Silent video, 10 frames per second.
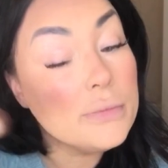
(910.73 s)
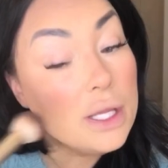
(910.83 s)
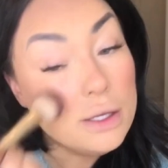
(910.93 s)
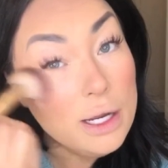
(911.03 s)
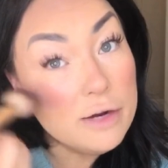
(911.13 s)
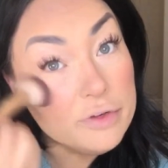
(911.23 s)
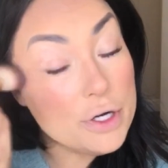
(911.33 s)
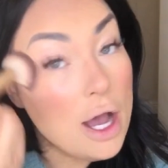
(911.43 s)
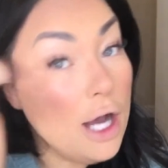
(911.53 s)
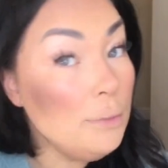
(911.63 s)
covered
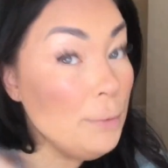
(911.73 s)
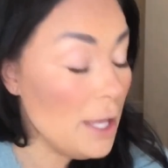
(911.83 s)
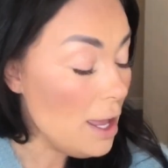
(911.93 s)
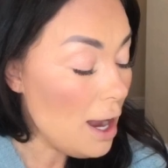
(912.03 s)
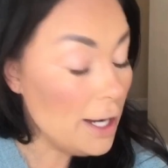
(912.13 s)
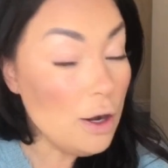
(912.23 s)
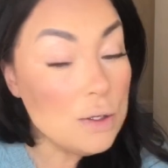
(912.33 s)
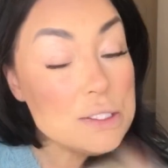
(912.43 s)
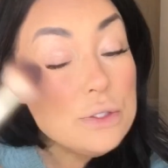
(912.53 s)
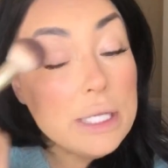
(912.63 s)
up. I
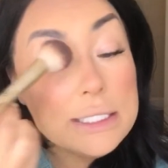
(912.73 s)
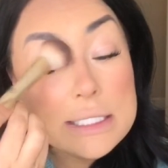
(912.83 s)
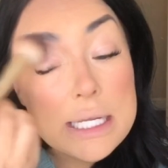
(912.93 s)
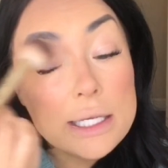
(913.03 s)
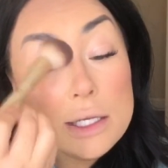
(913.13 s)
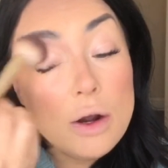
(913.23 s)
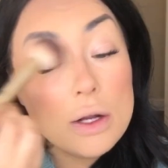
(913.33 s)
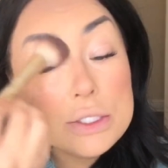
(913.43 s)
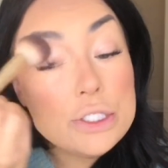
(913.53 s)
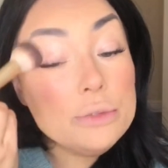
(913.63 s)
also like to take it
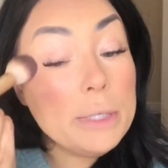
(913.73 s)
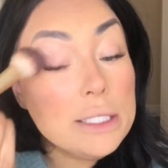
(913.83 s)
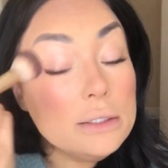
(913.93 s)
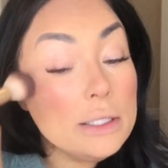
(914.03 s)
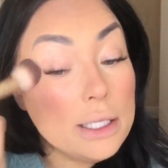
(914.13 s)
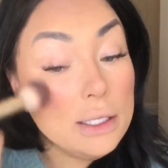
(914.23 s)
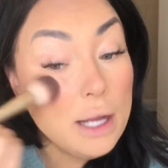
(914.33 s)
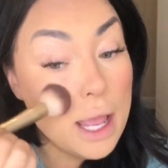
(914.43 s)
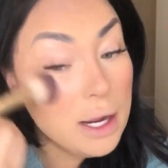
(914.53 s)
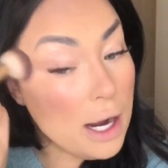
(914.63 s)
onto my lid
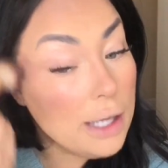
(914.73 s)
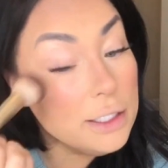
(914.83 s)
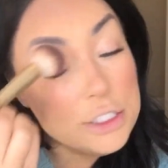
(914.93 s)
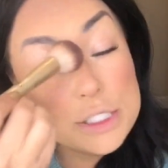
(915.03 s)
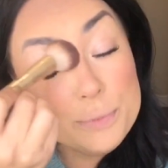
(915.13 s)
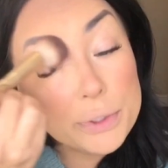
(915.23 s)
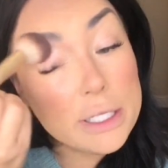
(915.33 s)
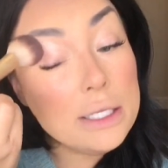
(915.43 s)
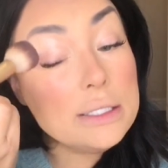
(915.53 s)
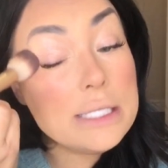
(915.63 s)
and kind of just bring
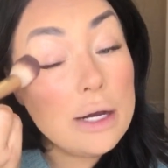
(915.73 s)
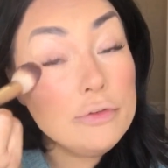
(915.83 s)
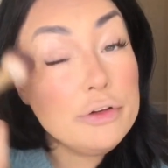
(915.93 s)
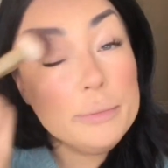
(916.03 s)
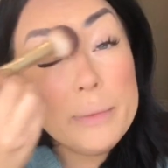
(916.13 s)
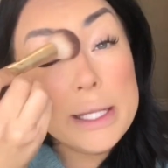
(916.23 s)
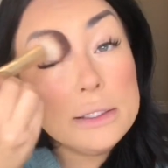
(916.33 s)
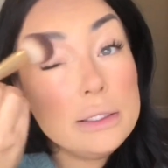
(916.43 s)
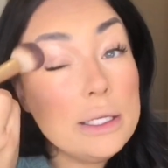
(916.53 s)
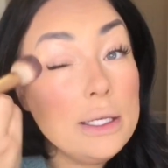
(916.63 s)
it down from my
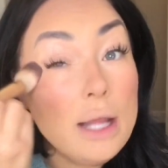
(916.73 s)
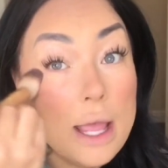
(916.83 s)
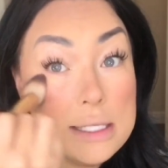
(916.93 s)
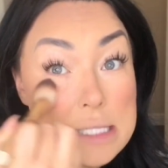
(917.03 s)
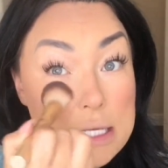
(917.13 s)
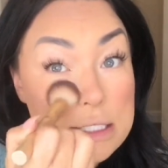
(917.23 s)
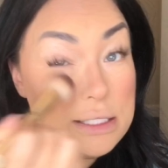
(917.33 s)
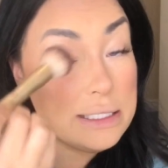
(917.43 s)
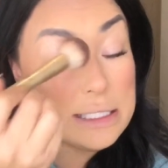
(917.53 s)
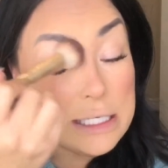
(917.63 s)
lid as a
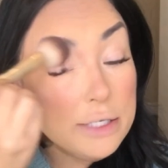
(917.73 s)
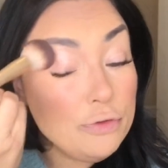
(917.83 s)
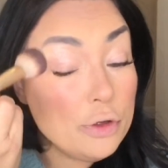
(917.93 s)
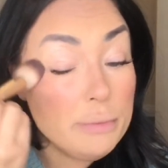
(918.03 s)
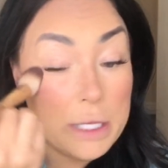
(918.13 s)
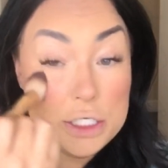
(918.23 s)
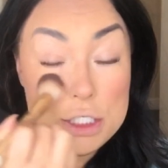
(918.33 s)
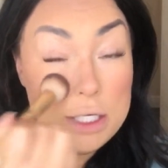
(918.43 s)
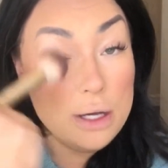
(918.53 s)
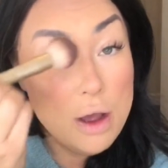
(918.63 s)
C
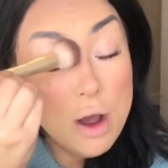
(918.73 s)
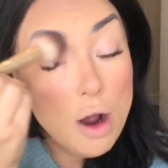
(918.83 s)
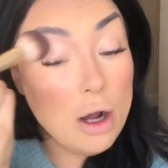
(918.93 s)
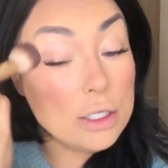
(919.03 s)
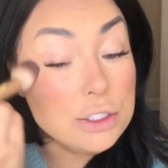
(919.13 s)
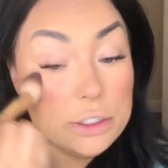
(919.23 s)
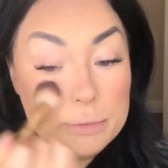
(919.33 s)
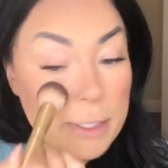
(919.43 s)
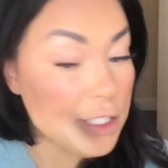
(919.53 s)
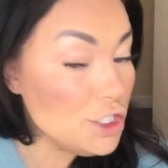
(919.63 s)
formation onto
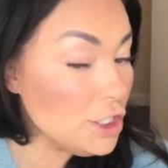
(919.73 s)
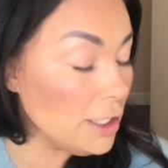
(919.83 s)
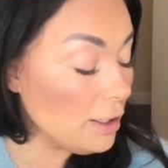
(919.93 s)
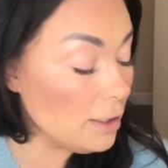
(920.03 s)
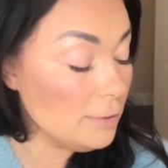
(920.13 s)
my cheek.